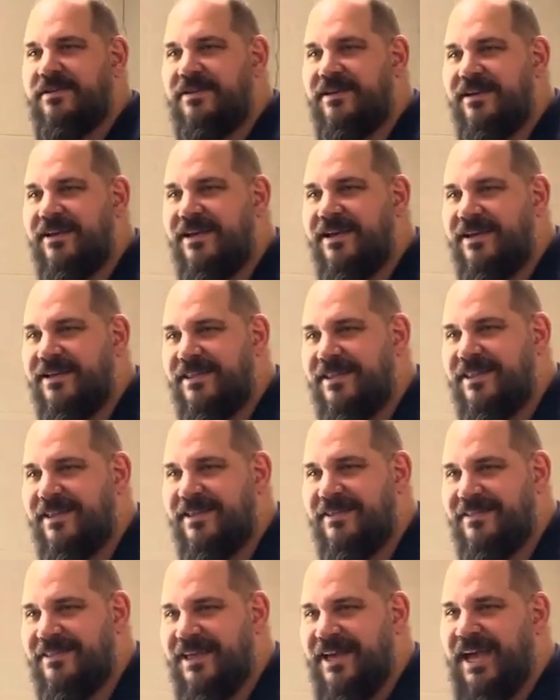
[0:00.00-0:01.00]

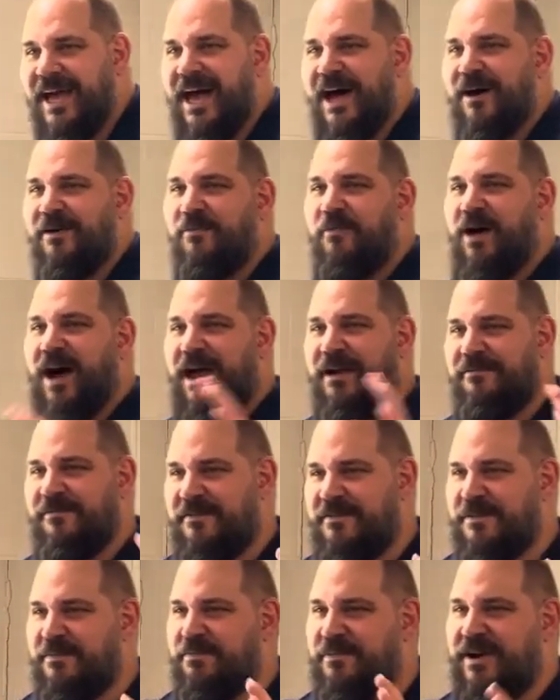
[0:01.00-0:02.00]
the wife
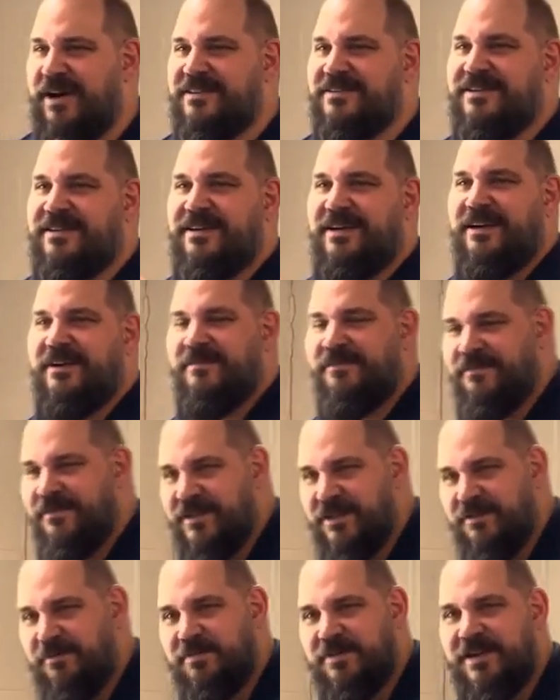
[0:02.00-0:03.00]
of the president of
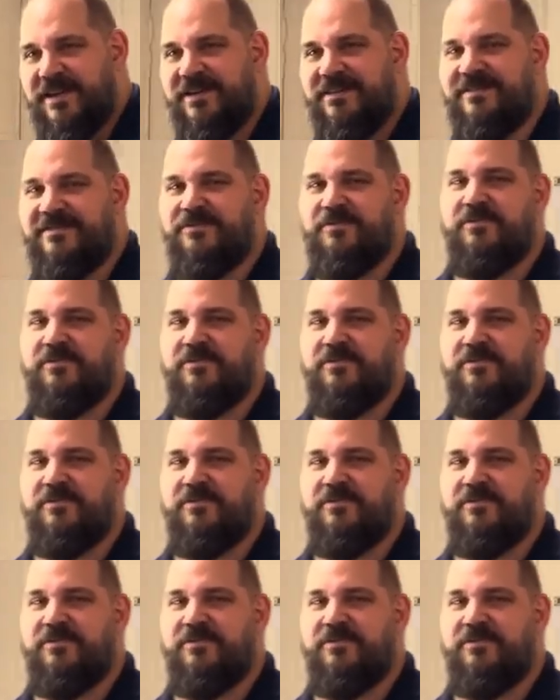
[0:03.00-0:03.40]
Philippines,